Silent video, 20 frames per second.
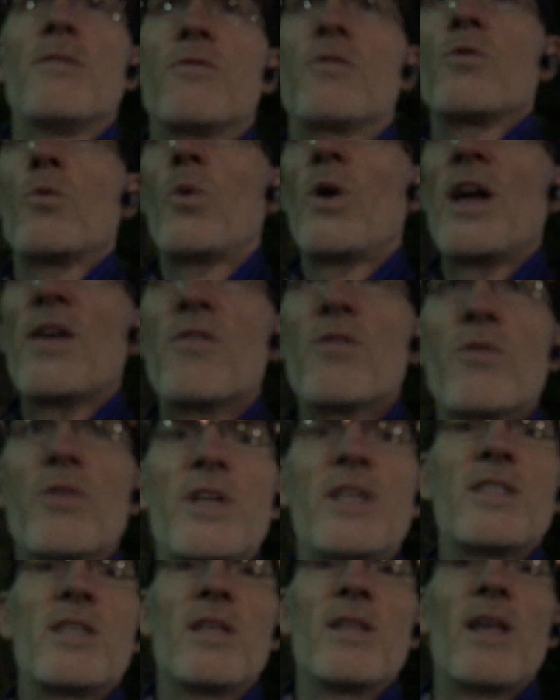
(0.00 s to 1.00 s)
For whatever
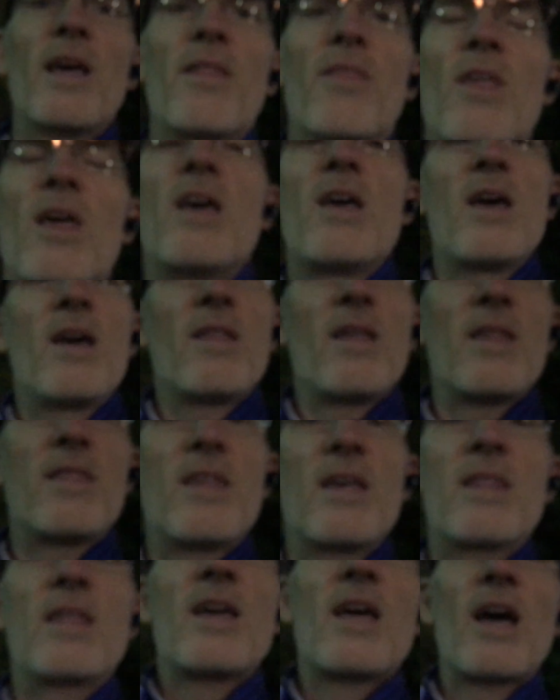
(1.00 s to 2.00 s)
reason, they
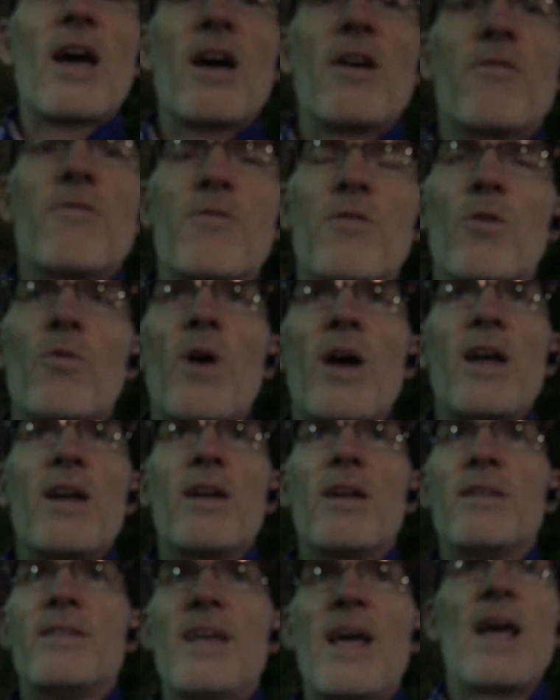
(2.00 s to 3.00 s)
think they have the right
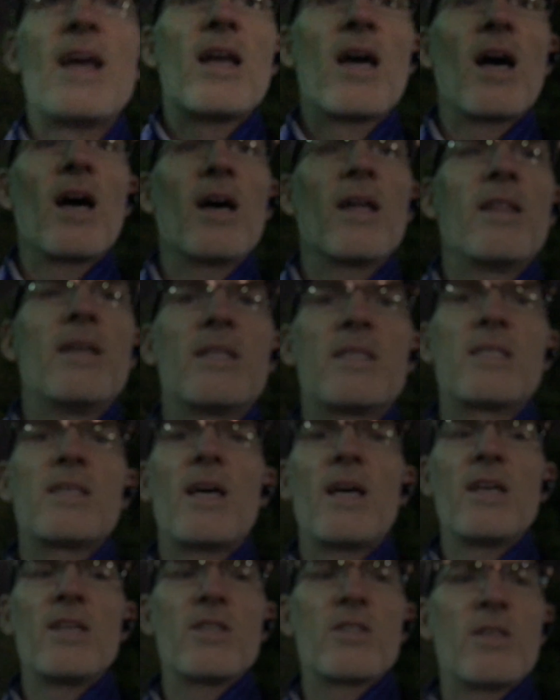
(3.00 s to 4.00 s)
data that
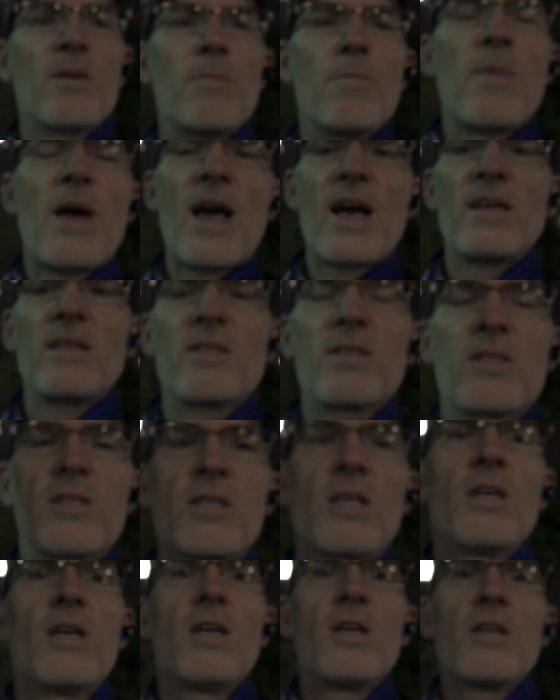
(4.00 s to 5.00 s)
says that
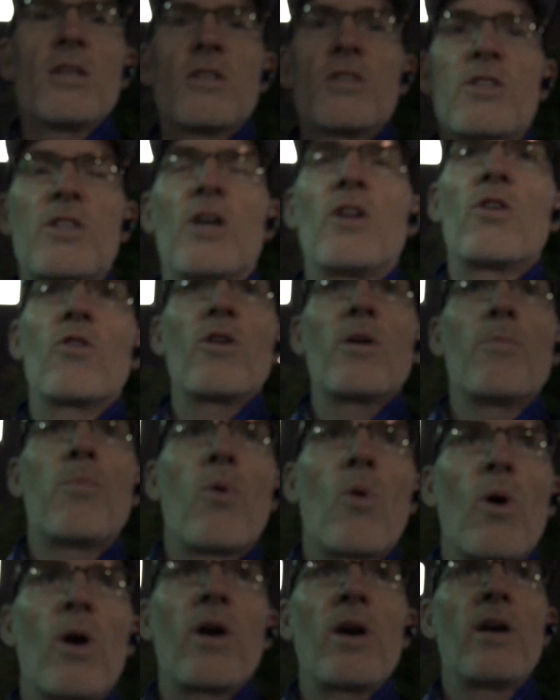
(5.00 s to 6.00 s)
masks still are
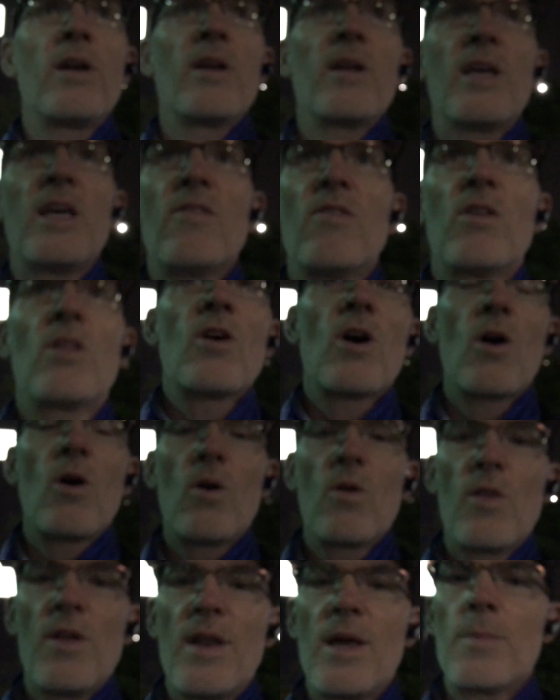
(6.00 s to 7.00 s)
important, even
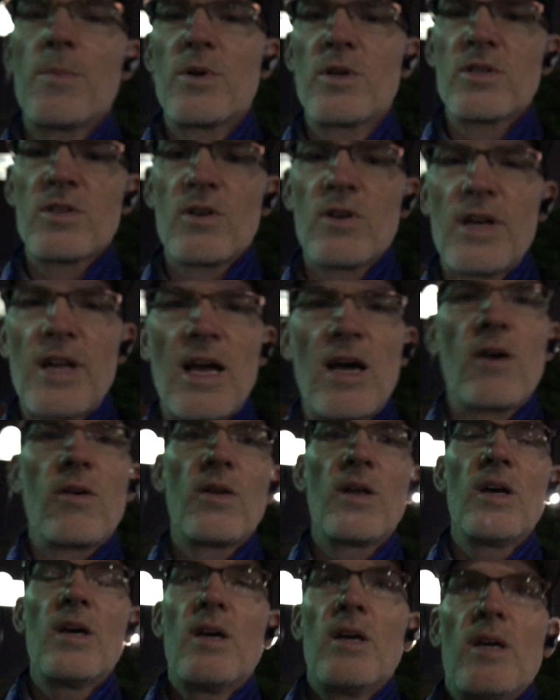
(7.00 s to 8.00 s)
though the numbers are
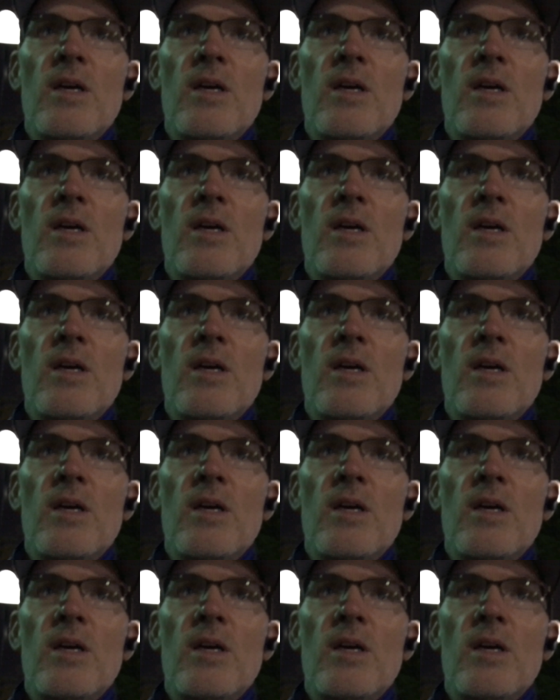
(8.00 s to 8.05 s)
down.